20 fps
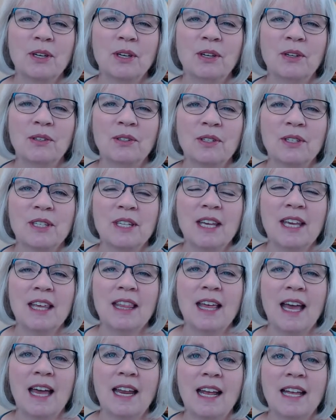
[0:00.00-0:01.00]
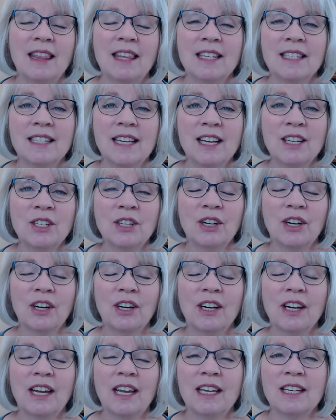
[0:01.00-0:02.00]
you'll see that at the
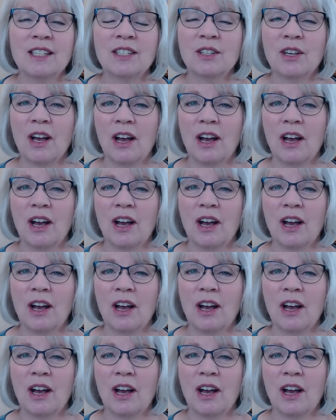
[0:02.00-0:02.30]
center is